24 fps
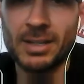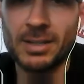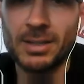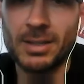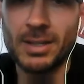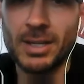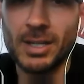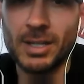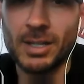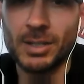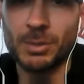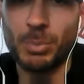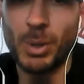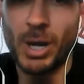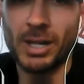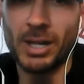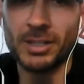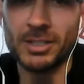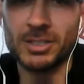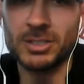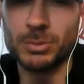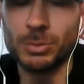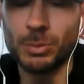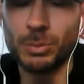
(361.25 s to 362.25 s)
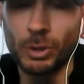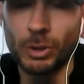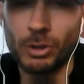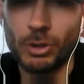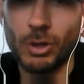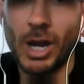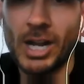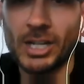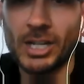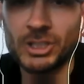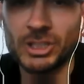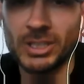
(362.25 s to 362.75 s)
And the pilots were
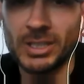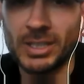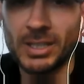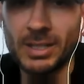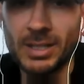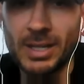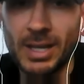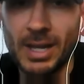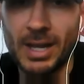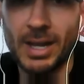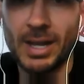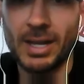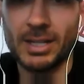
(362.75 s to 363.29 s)
crashing,